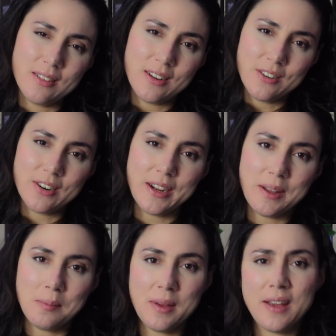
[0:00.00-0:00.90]
under
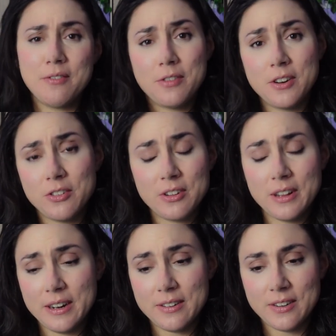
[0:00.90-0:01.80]
him and finish the
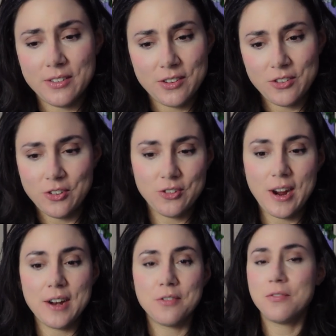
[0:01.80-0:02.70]
lanterns and just
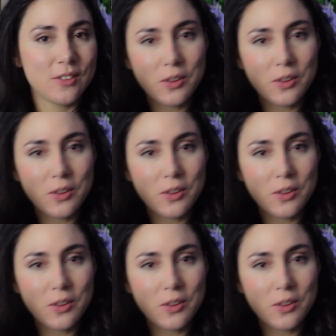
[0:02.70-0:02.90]
try to